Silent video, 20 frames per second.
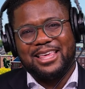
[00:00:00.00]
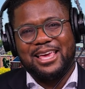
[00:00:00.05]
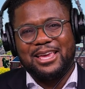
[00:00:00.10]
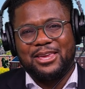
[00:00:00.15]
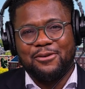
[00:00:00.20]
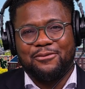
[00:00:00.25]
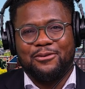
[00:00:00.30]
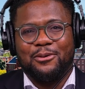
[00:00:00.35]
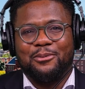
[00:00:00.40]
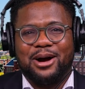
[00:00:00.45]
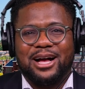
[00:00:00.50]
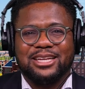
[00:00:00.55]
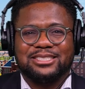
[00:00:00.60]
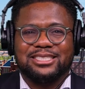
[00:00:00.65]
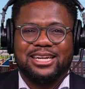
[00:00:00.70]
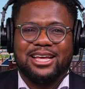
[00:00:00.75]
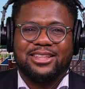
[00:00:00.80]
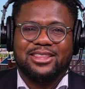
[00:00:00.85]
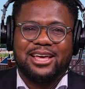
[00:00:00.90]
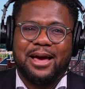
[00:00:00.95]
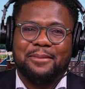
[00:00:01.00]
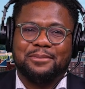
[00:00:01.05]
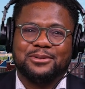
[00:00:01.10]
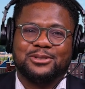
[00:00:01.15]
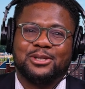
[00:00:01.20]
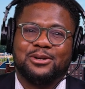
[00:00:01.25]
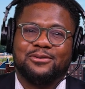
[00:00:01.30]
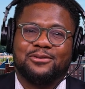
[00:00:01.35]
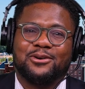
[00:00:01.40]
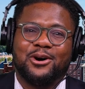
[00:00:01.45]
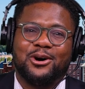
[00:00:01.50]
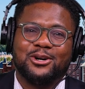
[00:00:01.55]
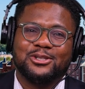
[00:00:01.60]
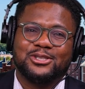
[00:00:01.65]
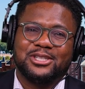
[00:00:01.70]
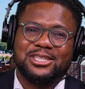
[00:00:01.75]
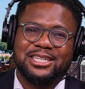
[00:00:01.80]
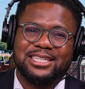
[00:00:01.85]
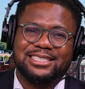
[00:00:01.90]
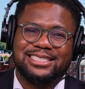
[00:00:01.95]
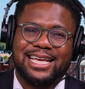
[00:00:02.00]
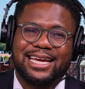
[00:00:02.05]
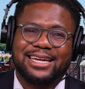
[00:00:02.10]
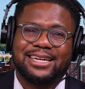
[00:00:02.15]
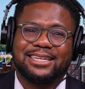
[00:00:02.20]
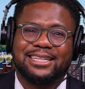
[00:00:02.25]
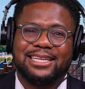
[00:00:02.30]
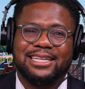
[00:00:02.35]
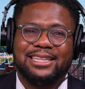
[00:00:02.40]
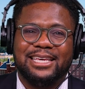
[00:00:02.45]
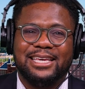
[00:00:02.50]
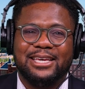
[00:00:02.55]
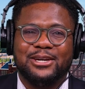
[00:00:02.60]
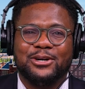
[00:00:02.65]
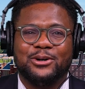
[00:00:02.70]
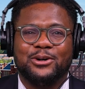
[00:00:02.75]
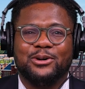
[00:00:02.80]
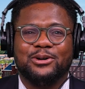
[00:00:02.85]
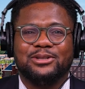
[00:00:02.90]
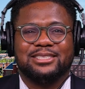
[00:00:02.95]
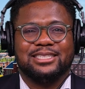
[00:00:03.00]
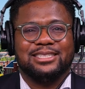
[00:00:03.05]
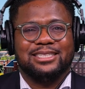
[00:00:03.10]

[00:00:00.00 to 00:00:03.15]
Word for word: thank you for watching another episode of Culturally and Technically Legal.